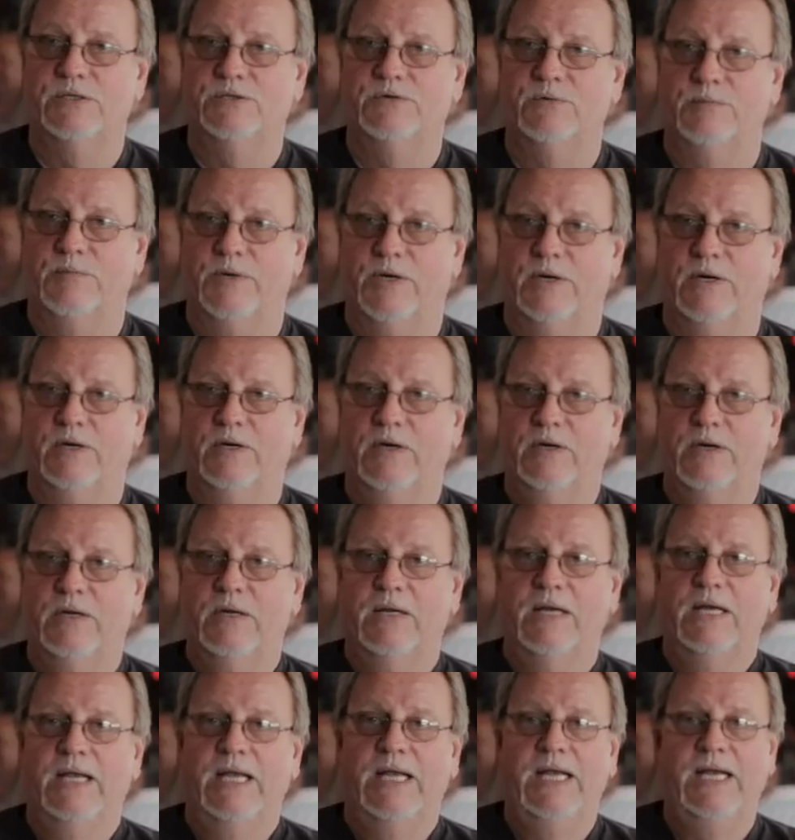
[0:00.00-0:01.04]
from here.
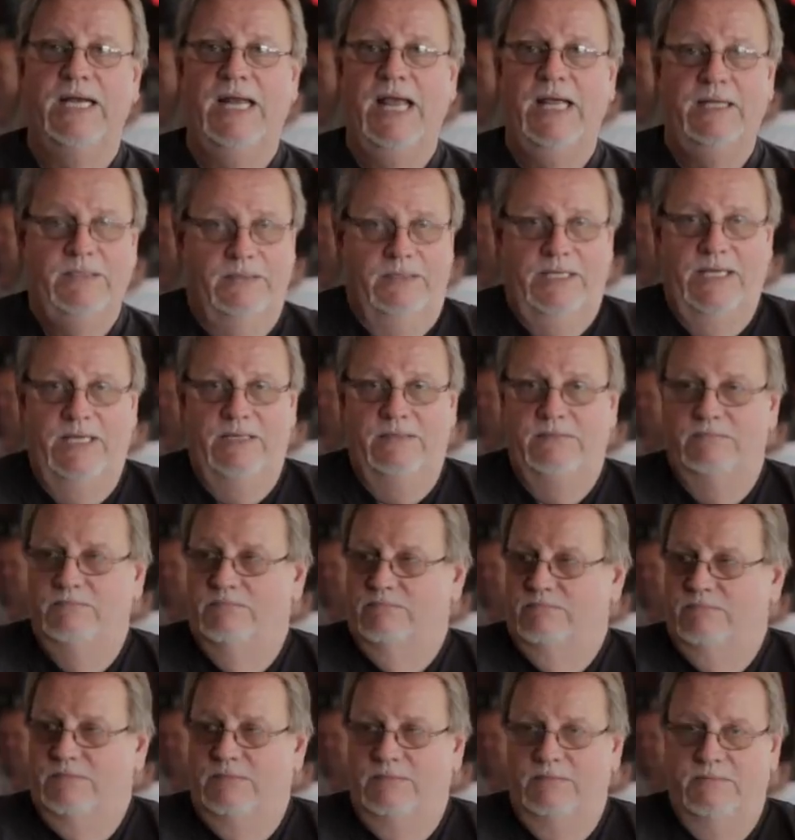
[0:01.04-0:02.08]
He'd
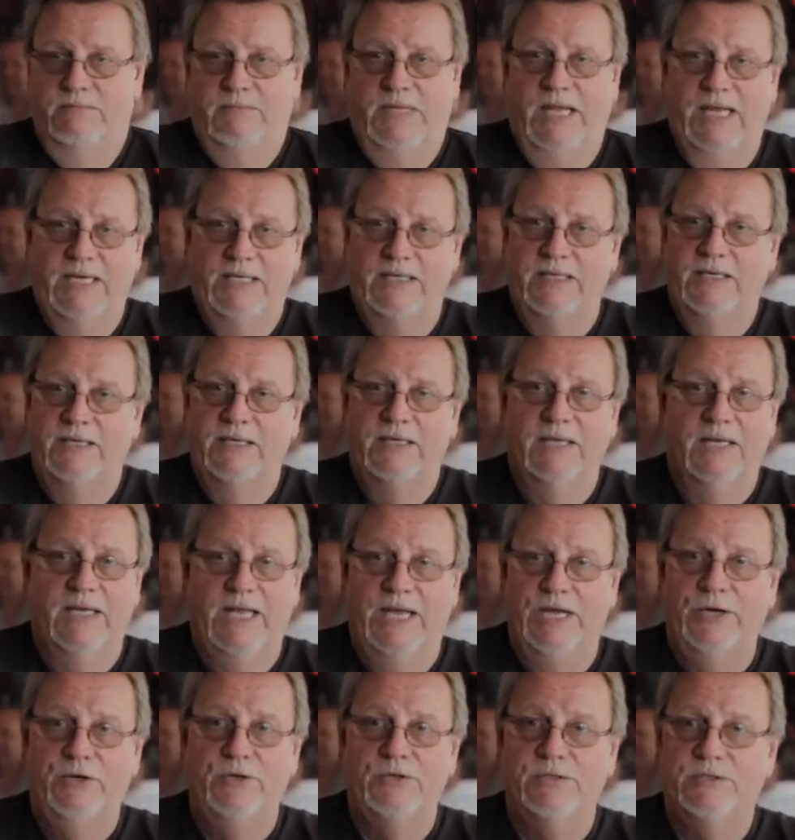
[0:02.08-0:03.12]
had
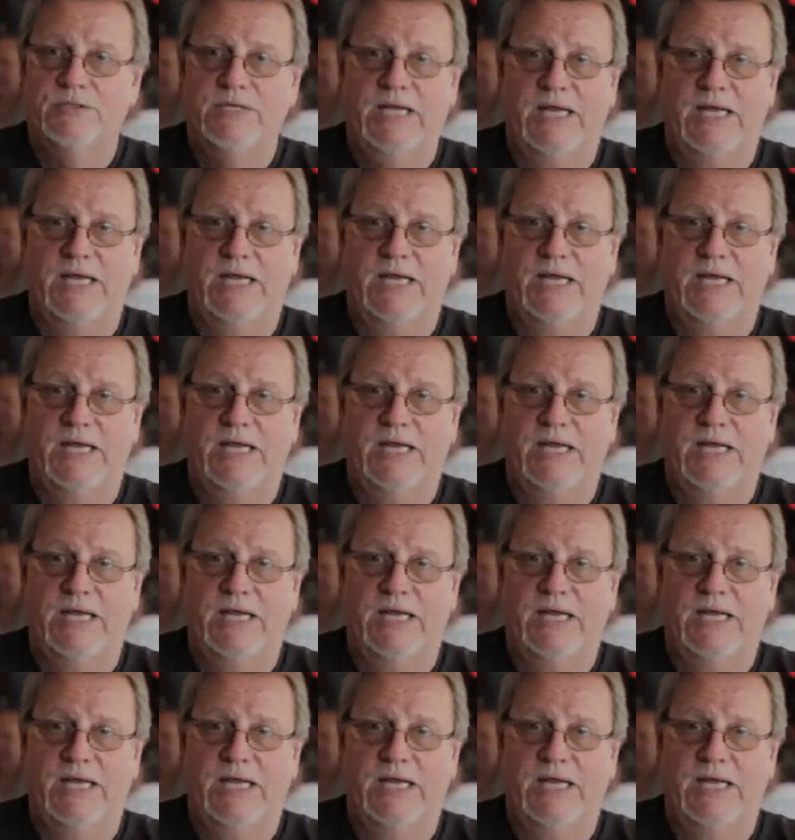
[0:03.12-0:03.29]
layers,